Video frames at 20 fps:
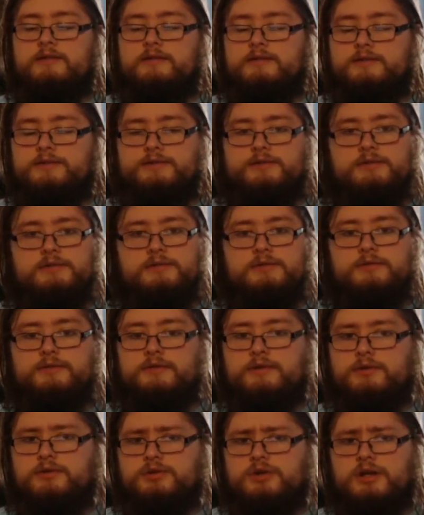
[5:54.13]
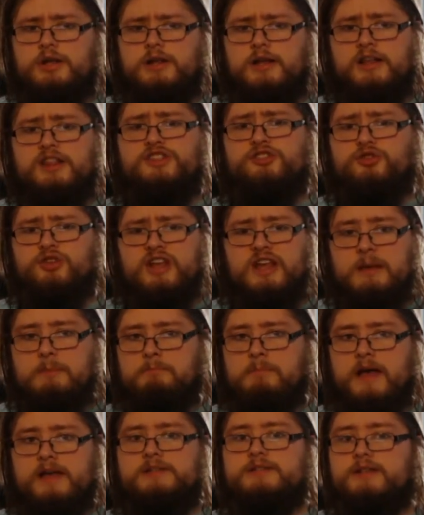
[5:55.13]
There's usually like 3
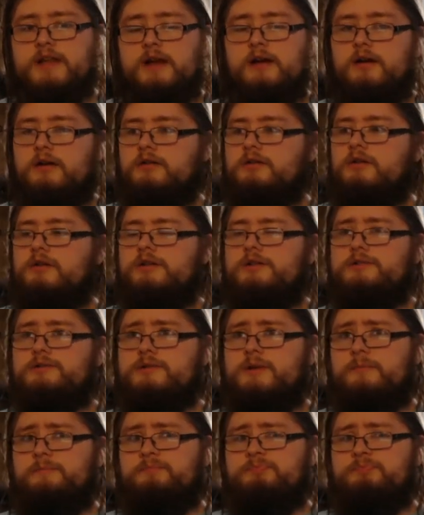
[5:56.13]
best characters,